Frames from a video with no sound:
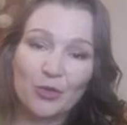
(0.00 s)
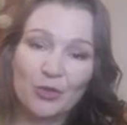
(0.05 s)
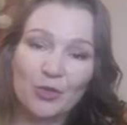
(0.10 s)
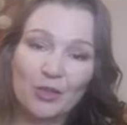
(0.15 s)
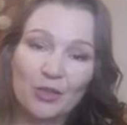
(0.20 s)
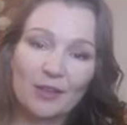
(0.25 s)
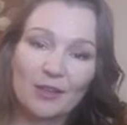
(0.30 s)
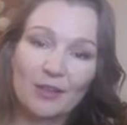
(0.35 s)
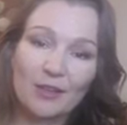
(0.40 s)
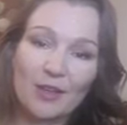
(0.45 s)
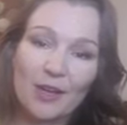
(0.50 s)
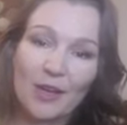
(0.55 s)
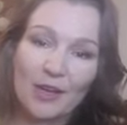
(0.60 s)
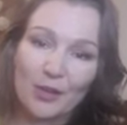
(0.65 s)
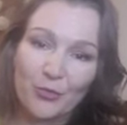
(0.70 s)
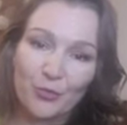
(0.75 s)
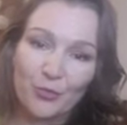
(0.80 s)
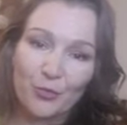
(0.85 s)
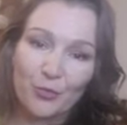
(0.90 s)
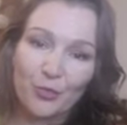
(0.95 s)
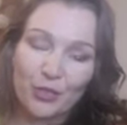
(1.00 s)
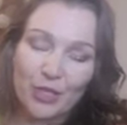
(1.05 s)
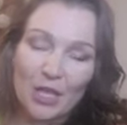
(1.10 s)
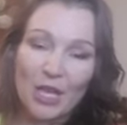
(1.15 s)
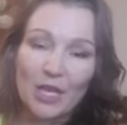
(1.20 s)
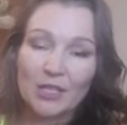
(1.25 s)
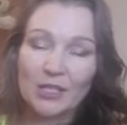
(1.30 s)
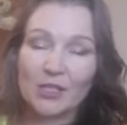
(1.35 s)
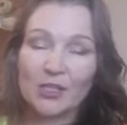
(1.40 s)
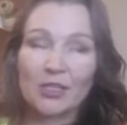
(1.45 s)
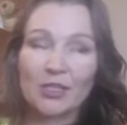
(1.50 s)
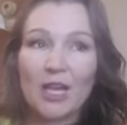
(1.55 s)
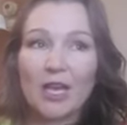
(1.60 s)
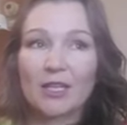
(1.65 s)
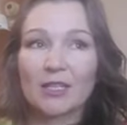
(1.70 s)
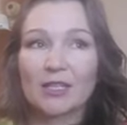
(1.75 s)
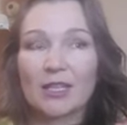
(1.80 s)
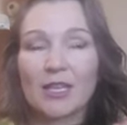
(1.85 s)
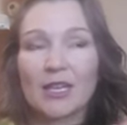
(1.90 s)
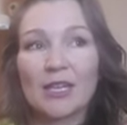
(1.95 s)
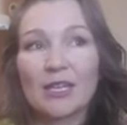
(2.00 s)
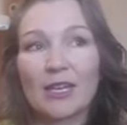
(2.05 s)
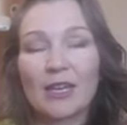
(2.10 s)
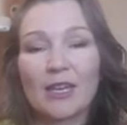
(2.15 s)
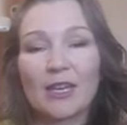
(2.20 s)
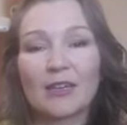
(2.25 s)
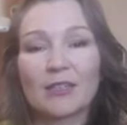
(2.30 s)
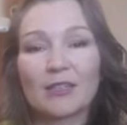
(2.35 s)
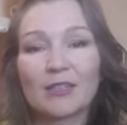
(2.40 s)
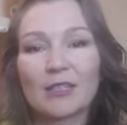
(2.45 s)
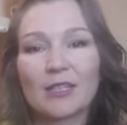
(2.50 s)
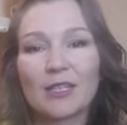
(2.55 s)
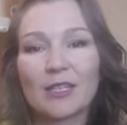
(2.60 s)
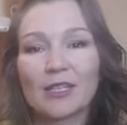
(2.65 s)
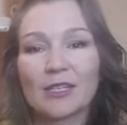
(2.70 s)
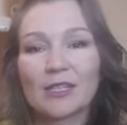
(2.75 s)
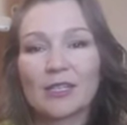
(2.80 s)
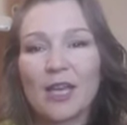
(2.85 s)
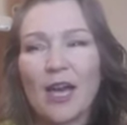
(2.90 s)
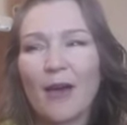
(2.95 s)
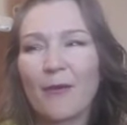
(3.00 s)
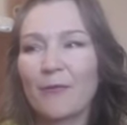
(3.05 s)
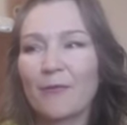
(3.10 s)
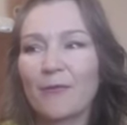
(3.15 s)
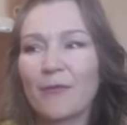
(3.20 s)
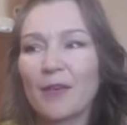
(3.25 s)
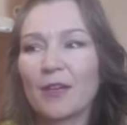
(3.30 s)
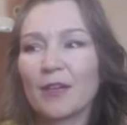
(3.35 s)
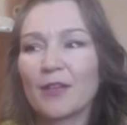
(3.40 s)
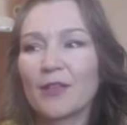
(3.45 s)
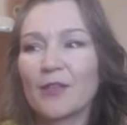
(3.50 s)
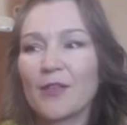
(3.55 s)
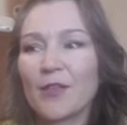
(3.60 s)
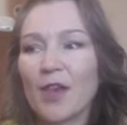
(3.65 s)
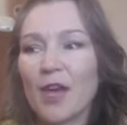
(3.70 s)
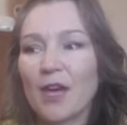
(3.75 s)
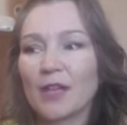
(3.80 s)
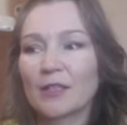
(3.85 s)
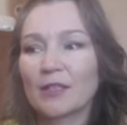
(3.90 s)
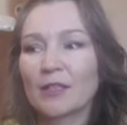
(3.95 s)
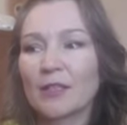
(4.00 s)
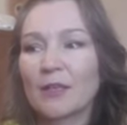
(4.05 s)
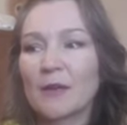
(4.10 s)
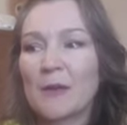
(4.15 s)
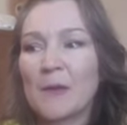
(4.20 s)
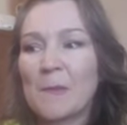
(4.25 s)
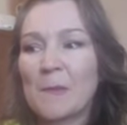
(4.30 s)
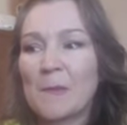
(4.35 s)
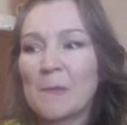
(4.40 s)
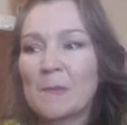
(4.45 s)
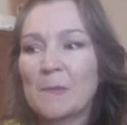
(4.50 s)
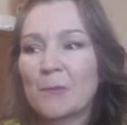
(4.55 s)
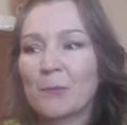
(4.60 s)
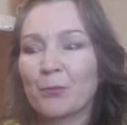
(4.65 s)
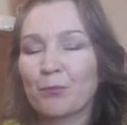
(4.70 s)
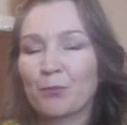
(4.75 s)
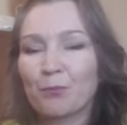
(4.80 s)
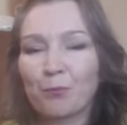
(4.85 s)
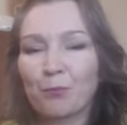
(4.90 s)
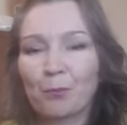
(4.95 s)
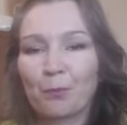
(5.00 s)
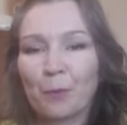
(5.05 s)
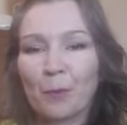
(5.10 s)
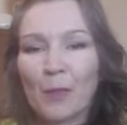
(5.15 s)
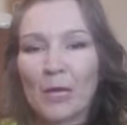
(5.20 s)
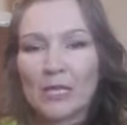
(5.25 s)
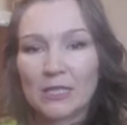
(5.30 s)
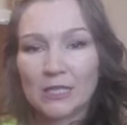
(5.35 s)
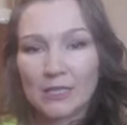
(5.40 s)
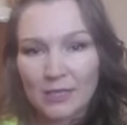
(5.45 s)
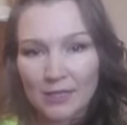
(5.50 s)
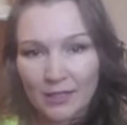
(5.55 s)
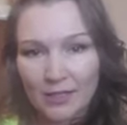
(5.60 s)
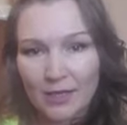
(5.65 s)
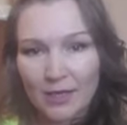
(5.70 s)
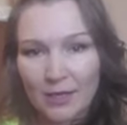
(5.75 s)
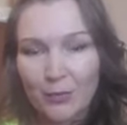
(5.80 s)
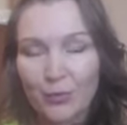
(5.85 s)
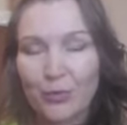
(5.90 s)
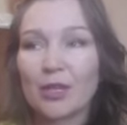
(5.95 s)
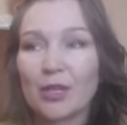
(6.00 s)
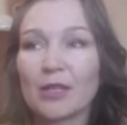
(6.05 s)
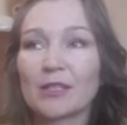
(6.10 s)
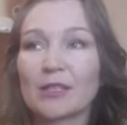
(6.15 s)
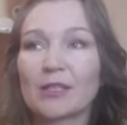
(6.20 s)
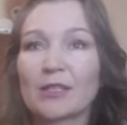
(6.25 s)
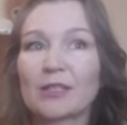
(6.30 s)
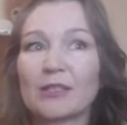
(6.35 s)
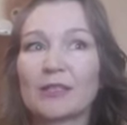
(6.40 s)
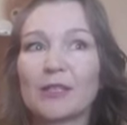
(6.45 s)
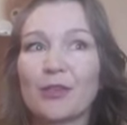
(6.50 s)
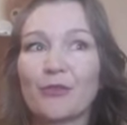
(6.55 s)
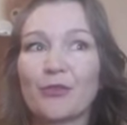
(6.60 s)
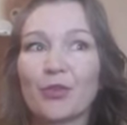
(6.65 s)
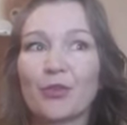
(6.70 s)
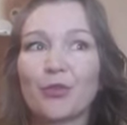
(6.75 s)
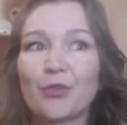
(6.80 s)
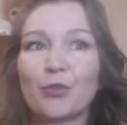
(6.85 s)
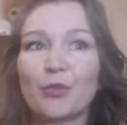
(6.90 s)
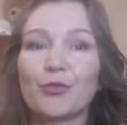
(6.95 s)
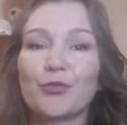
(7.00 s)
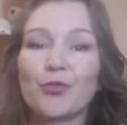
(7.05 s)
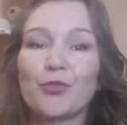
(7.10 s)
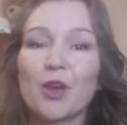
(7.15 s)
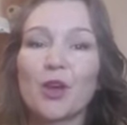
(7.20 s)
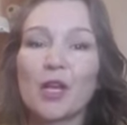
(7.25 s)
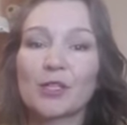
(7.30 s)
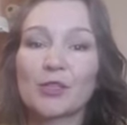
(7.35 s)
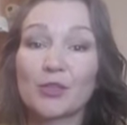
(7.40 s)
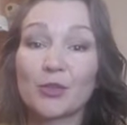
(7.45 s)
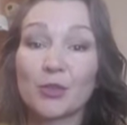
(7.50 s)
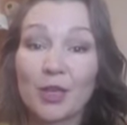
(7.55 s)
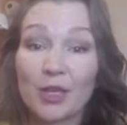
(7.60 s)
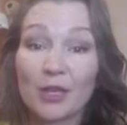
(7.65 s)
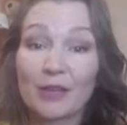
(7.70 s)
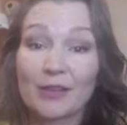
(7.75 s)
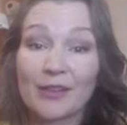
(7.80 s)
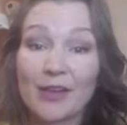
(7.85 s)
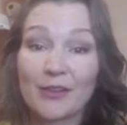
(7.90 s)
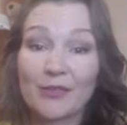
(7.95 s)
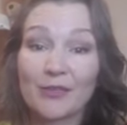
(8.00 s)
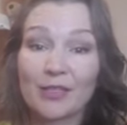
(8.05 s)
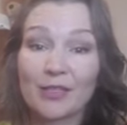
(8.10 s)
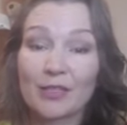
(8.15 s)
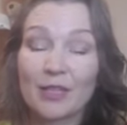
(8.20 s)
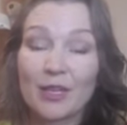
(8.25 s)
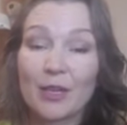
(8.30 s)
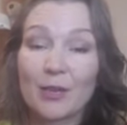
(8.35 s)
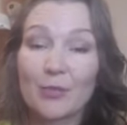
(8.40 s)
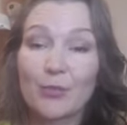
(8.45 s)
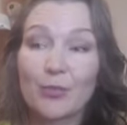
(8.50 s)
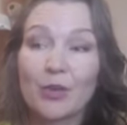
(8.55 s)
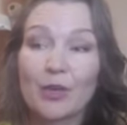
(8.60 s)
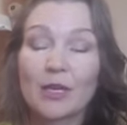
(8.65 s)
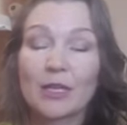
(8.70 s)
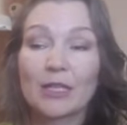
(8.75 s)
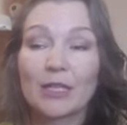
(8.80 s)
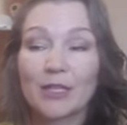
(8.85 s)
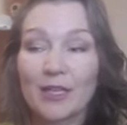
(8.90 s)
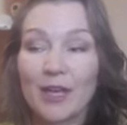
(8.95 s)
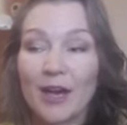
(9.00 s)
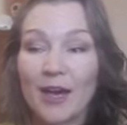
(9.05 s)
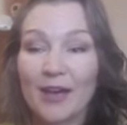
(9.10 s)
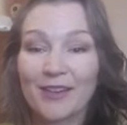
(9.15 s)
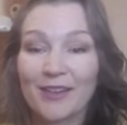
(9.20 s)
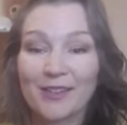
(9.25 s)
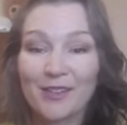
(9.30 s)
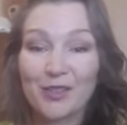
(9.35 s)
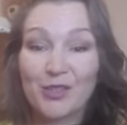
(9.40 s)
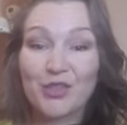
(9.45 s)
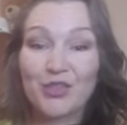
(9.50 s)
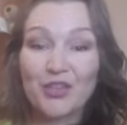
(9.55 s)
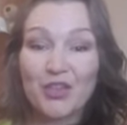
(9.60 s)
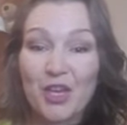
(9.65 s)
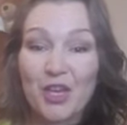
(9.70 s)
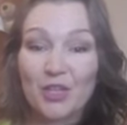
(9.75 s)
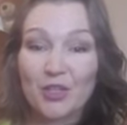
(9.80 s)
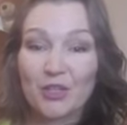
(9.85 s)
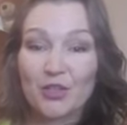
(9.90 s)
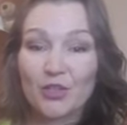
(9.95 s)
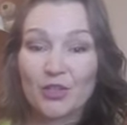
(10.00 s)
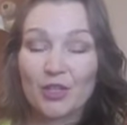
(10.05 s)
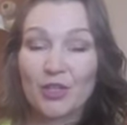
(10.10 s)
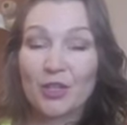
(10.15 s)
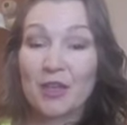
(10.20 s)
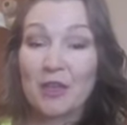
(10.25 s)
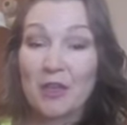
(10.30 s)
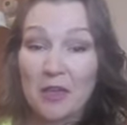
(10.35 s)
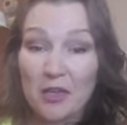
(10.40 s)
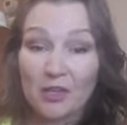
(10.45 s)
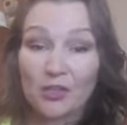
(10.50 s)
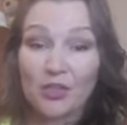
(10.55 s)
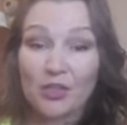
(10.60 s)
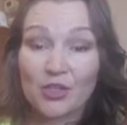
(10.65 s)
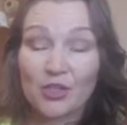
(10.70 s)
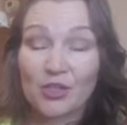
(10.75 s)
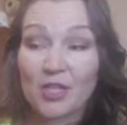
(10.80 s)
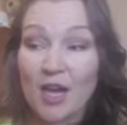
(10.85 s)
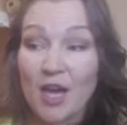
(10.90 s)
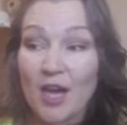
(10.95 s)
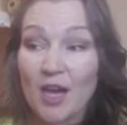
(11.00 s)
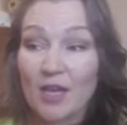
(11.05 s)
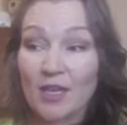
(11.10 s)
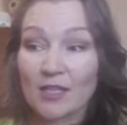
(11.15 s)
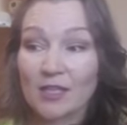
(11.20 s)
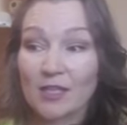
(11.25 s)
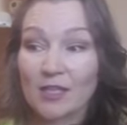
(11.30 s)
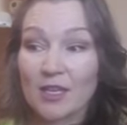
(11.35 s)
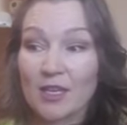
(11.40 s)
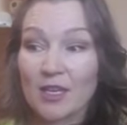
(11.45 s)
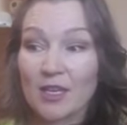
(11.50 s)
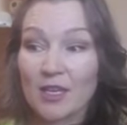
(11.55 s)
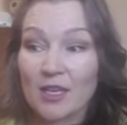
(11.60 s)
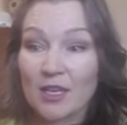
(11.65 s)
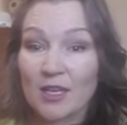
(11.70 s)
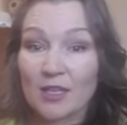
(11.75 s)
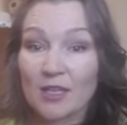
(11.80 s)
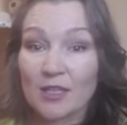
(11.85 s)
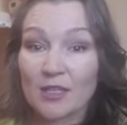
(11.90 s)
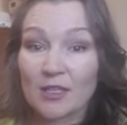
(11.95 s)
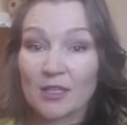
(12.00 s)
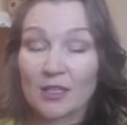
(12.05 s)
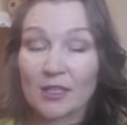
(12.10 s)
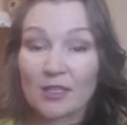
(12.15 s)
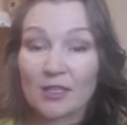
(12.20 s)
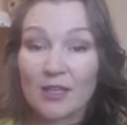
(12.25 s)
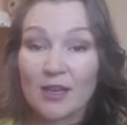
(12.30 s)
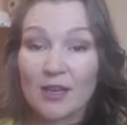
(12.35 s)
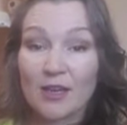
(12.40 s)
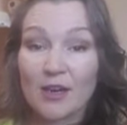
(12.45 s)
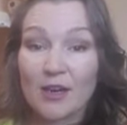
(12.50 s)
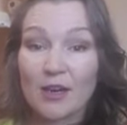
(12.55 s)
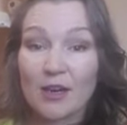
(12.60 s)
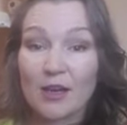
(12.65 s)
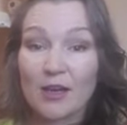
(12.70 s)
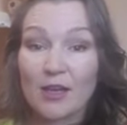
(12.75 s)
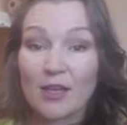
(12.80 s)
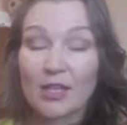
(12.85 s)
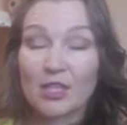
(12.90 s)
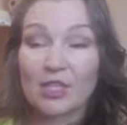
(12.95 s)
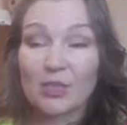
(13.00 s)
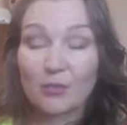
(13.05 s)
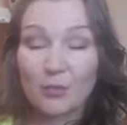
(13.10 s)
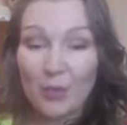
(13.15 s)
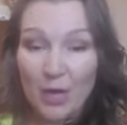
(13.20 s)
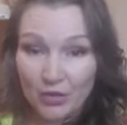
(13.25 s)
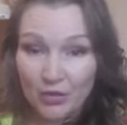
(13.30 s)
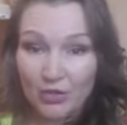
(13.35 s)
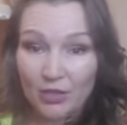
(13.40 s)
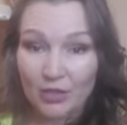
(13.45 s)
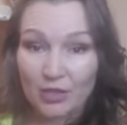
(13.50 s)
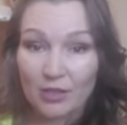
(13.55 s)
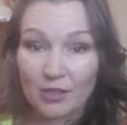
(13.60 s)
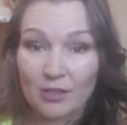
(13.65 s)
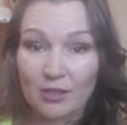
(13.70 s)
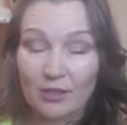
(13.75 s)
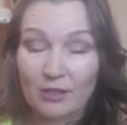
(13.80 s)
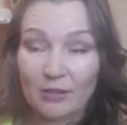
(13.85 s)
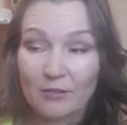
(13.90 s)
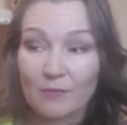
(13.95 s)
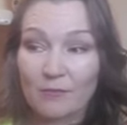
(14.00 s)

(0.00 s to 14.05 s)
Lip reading: to kind of put exercise in it because I feel that sleep is difficult for us to get enough sleep. Diet is challenging. Exercise is especially